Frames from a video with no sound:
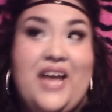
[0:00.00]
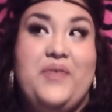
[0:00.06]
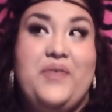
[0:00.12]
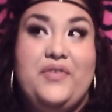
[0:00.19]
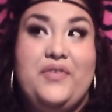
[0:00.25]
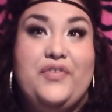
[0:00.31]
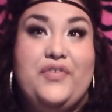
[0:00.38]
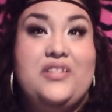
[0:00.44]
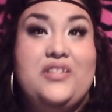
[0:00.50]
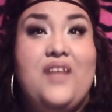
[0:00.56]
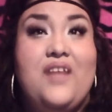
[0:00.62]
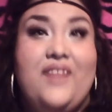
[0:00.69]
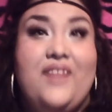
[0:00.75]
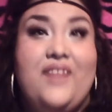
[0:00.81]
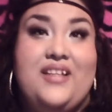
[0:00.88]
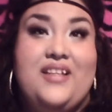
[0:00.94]
I would first
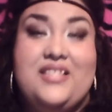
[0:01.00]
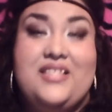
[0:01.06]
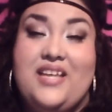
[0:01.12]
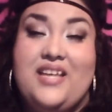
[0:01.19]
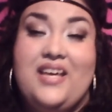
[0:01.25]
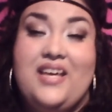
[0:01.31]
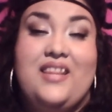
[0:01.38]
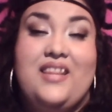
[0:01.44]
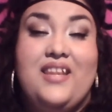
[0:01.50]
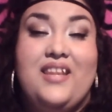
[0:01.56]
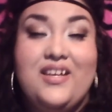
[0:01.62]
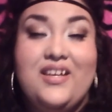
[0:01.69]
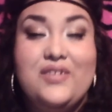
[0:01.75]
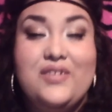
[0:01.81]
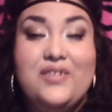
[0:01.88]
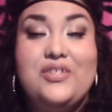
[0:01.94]
off like to say
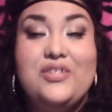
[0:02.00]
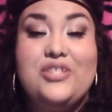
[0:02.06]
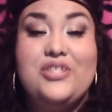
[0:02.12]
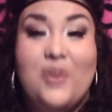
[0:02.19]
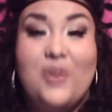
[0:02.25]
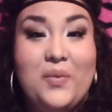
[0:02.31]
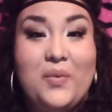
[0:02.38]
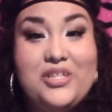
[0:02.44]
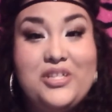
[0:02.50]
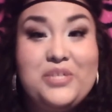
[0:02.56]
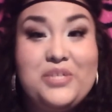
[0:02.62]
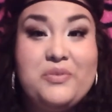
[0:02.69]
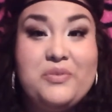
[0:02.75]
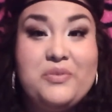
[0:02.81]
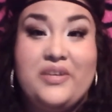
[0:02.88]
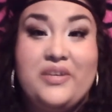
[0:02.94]
thank you so
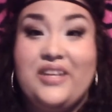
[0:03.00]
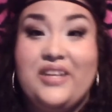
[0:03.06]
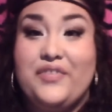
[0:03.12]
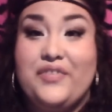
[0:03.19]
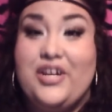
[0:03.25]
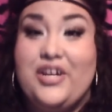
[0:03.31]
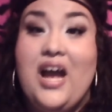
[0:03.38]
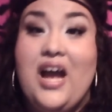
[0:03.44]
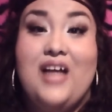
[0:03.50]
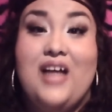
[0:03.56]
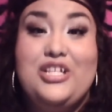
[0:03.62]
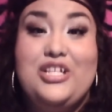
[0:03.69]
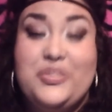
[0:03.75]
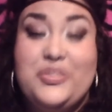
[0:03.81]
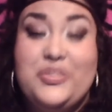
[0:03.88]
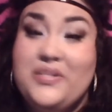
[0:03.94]
much to Marina for
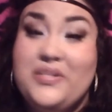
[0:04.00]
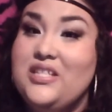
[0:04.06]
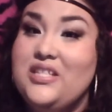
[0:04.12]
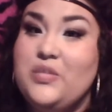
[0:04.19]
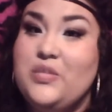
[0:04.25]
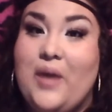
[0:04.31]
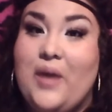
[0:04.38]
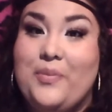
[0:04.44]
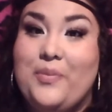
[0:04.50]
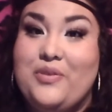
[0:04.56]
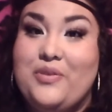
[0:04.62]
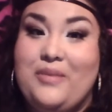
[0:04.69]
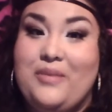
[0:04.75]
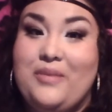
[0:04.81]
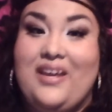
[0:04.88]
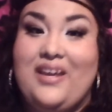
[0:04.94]
doing the swap
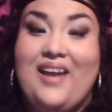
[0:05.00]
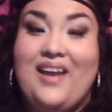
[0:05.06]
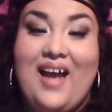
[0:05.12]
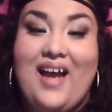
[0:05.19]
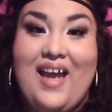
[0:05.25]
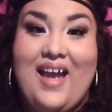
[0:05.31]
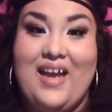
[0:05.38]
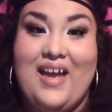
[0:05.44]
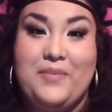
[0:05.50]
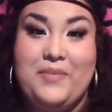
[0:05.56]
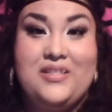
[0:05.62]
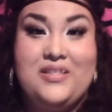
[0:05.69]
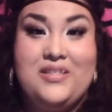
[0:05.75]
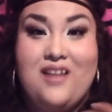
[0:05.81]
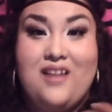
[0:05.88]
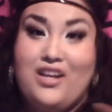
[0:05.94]
with me. I had
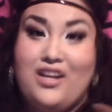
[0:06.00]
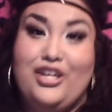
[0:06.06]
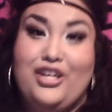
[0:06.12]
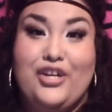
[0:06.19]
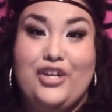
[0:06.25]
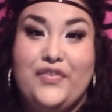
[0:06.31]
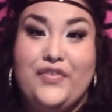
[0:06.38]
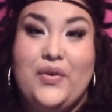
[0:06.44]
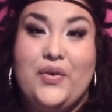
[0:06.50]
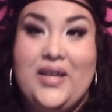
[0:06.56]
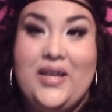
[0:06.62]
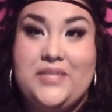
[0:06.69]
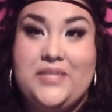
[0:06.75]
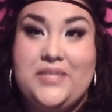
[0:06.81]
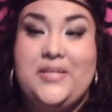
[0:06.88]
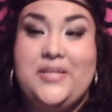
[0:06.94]
been talking to her for
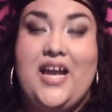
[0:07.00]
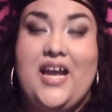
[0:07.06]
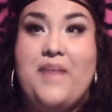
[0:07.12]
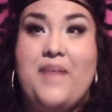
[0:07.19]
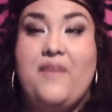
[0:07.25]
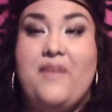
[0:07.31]
quite some time.